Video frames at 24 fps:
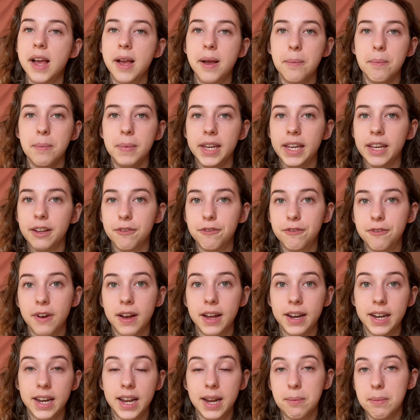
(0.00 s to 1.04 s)
make it
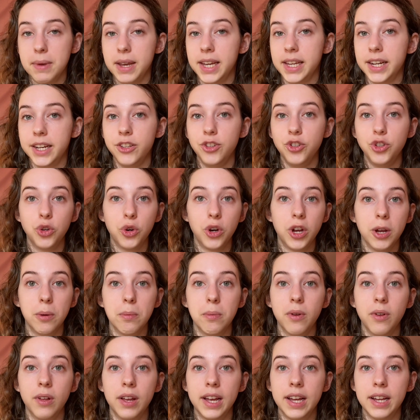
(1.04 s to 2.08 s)
fun and make it
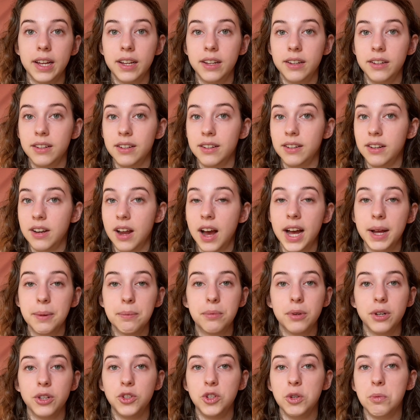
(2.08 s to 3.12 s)
enjoyable and not
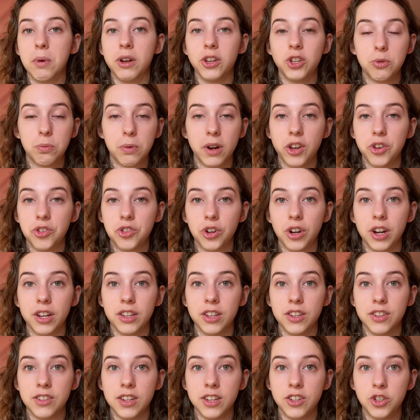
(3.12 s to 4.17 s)
put too much pressure on the
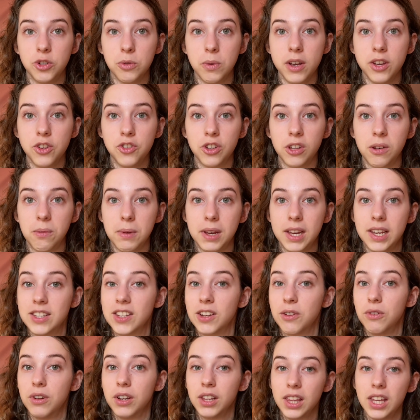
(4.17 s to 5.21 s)
situation, because it
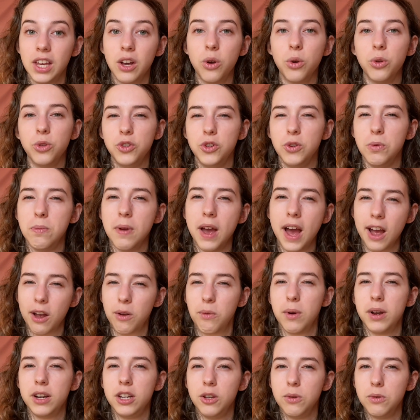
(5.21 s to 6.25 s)
really holds you back
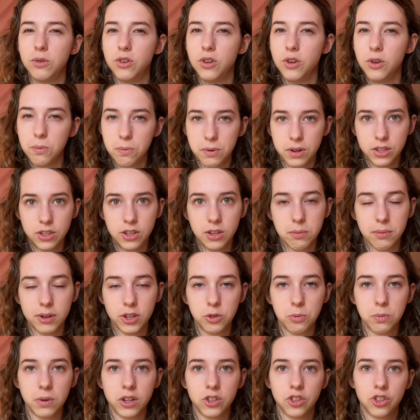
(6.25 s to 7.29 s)
when you do put too much
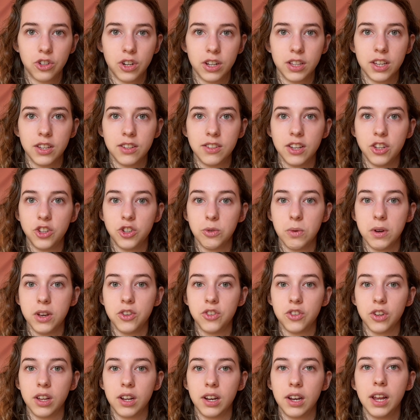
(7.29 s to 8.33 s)
pressure on the
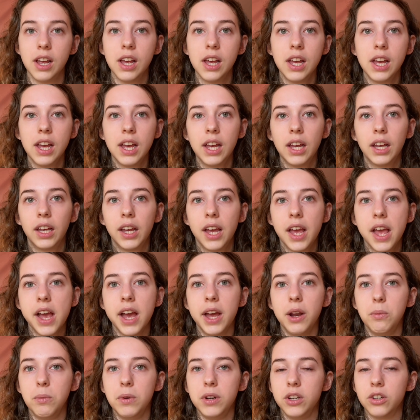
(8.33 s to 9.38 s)
situation
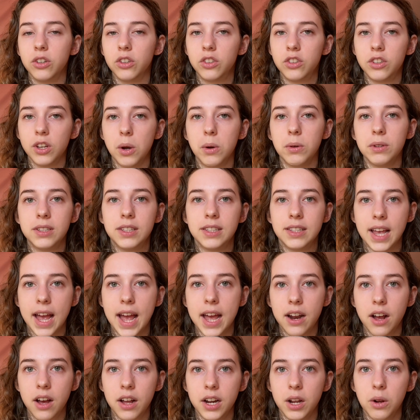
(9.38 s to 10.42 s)
and when you're so
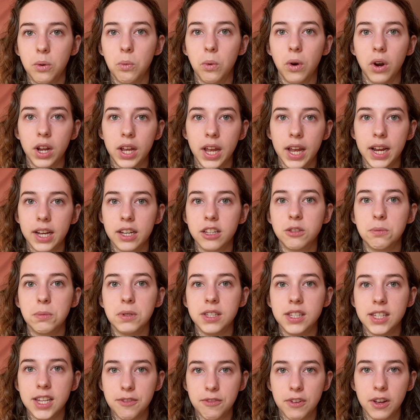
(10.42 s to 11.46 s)
set on it working a
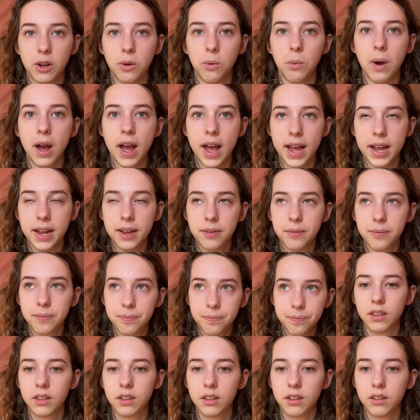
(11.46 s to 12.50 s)
specific way.
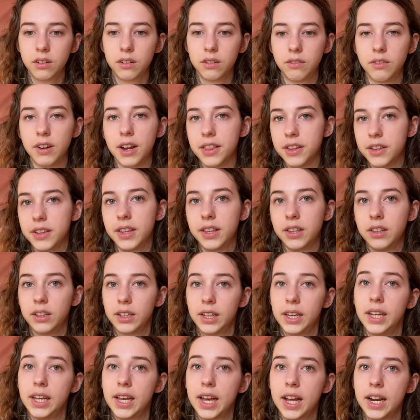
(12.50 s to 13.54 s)
Rather than
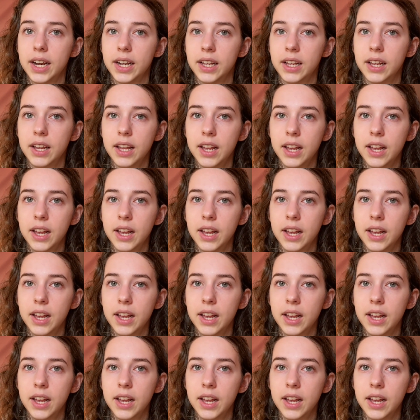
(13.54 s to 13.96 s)
looking at it